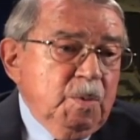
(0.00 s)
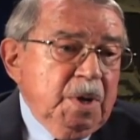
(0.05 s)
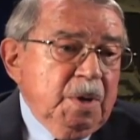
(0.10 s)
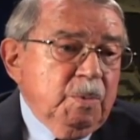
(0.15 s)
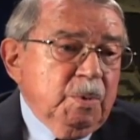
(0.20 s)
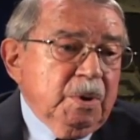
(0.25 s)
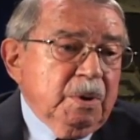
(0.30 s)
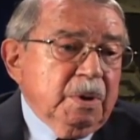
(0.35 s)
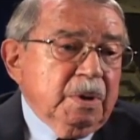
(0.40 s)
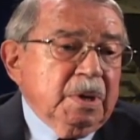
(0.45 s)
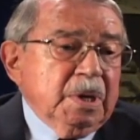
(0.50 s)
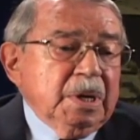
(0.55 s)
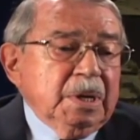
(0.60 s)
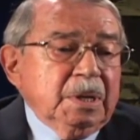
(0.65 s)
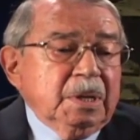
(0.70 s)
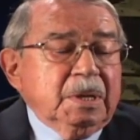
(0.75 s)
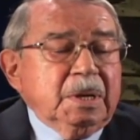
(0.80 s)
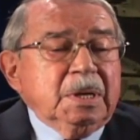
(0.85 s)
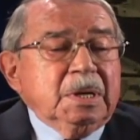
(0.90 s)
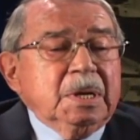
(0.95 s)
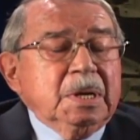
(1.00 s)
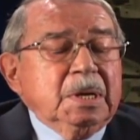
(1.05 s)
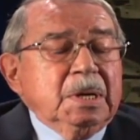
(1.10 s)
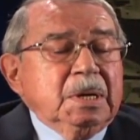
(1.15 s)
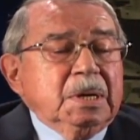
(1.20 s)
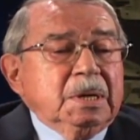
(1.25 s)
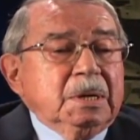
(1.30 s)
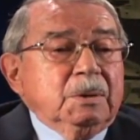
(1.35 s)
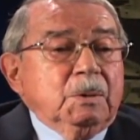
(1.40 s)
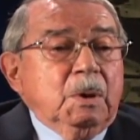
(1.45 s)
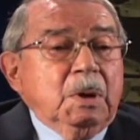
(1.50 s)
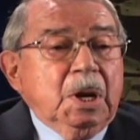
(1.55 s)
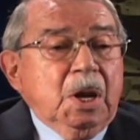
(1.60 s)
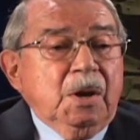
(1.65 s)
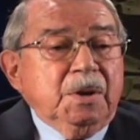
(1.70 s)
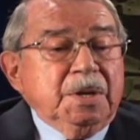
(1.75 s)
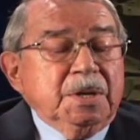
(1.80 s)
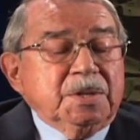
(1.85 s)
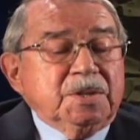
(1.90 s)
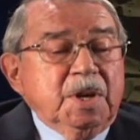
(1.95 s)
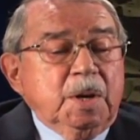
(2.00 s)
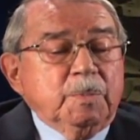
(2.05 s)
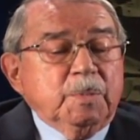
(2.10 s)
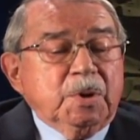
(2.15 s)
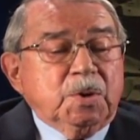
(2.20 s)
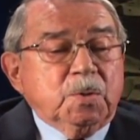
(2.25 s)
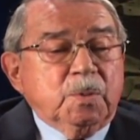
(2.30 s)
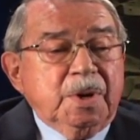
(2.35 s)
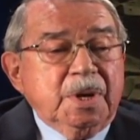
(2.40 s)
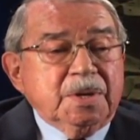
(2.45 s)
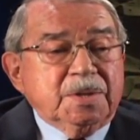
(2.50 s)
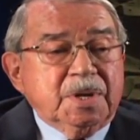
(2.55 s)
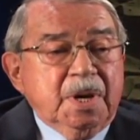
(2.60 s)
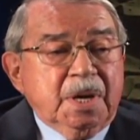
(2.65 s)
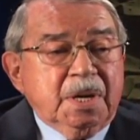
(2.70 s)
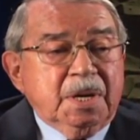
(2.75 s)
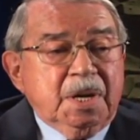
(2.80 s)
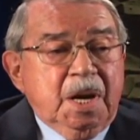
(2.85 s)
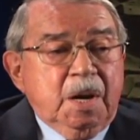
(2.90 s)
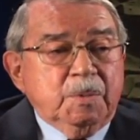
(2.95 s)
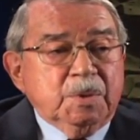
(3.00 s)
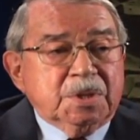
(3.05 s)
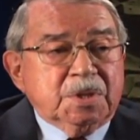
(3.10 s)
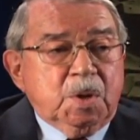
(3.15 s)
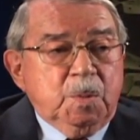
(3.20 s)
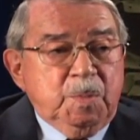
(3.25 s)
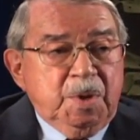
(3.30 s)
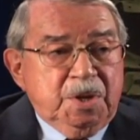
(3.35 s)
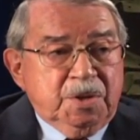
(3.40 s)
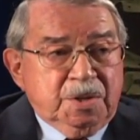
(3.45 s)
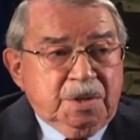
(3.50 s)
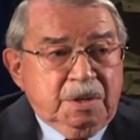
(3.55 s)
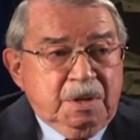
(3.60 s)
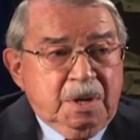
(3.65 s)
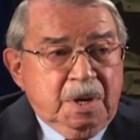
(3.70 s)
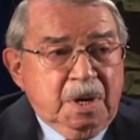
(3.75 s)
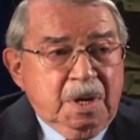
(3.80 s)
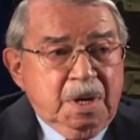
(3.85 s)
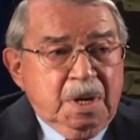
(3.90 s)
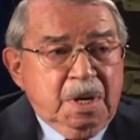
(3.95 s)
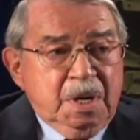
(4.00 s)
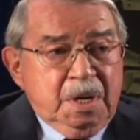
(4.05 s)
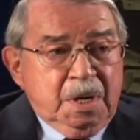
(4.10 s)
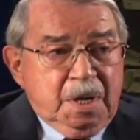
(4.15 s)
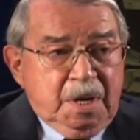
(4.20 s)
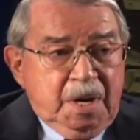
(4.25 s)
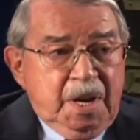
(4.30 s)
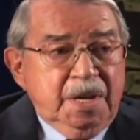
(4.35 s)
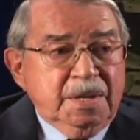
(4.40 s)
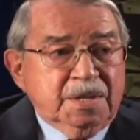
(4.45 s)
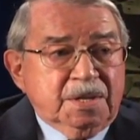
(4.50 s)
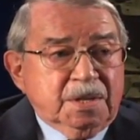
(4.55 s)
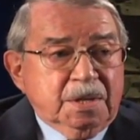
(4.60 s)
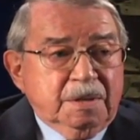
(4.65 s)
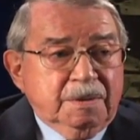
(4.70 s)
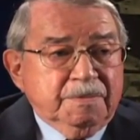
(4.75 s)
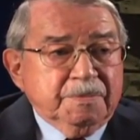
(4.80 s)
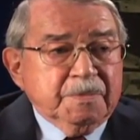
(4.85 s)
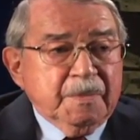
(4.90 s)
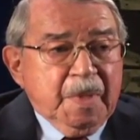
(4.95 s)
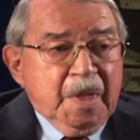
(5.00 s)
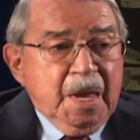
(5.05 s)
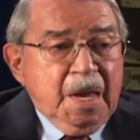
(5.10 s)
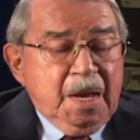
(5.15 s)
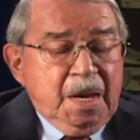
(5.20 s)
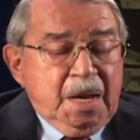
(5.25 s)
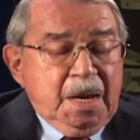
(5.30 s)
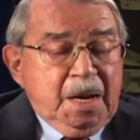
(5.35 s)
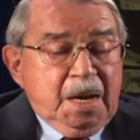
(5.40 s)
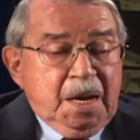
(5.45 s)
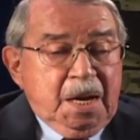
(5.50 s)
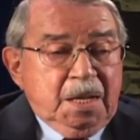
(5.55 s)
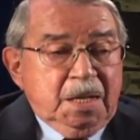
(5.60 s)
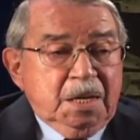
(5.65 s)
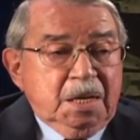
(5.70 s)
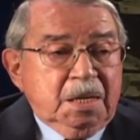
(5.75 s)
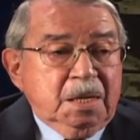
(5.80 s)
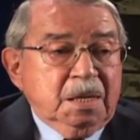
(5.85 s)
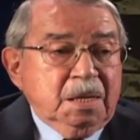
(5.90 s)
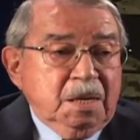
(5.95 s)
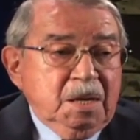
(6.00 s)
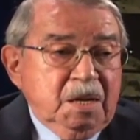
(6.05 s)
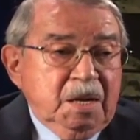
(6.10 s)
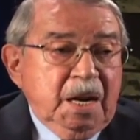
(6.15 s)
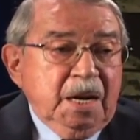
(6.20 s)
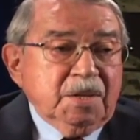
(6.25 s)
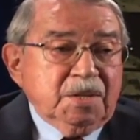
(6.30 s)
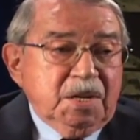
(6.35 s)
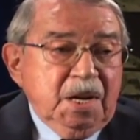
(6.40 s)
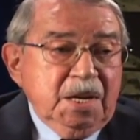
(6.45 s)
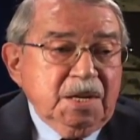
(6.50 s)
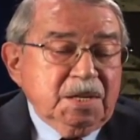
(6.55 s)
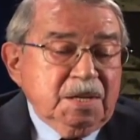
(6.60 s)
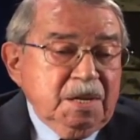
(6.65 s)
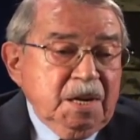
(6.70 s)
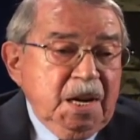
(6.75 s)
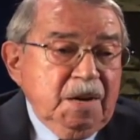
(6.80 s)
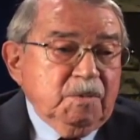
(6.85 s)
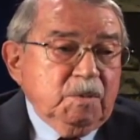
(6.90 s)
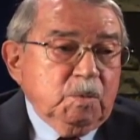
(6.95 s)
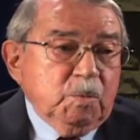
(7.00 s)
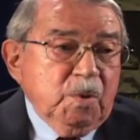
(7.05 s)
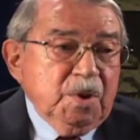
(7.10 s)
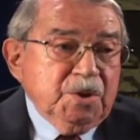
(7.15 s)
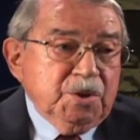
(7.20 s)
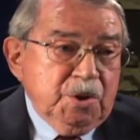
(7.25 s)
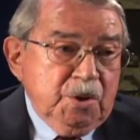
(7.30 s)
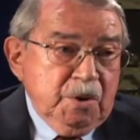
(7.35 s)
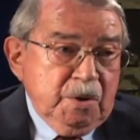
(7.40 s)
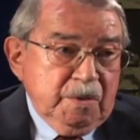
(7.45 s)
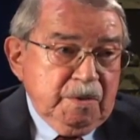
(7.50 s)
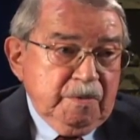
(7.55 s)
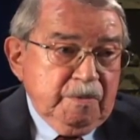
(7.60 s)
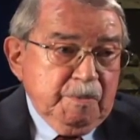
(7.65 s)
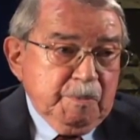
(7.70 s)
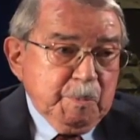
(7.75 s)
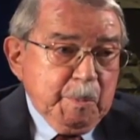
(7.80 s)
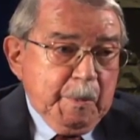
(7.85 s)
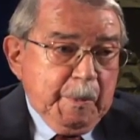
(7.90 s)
we were uh, all on December 22nd. I was commissioned an ensign in the United States Naval Reserve.